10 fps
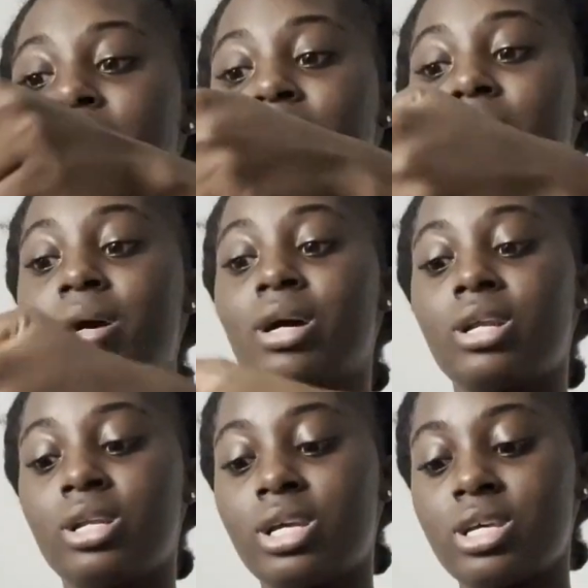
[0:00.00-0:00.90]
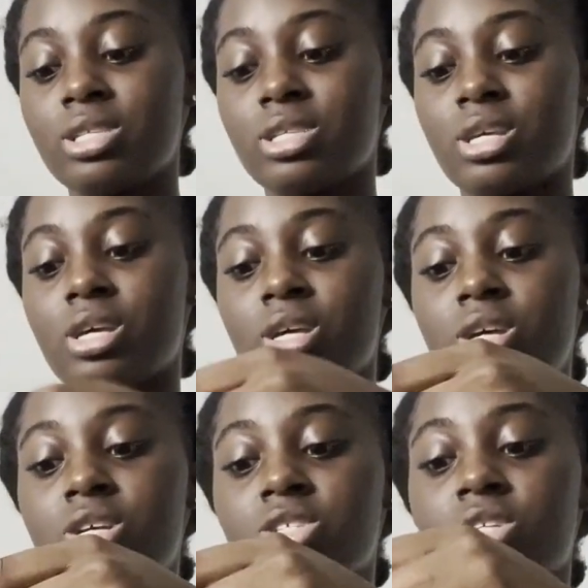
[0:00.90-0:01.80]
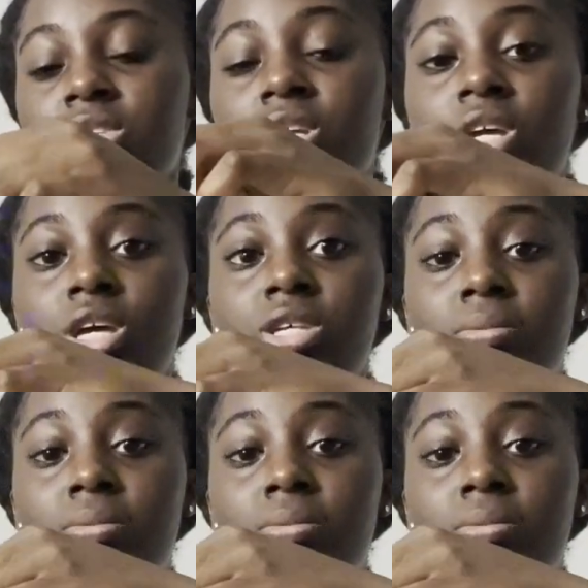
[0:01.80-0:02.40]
with the back of the lace, just in case